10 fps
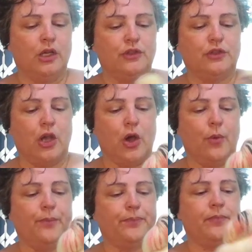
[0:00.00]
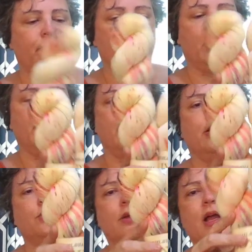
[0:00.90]
So,
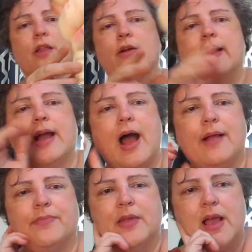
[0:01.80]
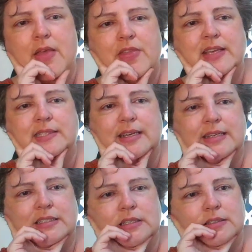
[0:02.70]
here's what color I got. This
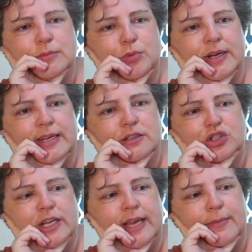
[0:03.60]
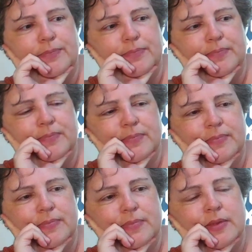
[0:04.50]
is Spring Chicken.
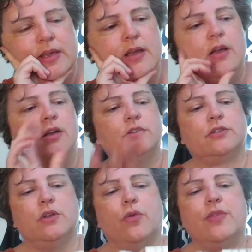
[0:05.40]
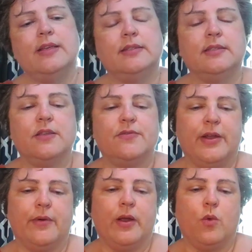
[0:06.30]
So this is the
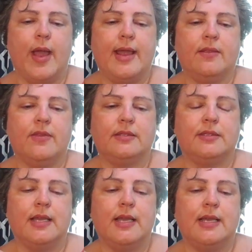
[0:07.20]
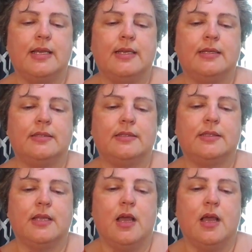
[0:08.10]
fingering weight. This is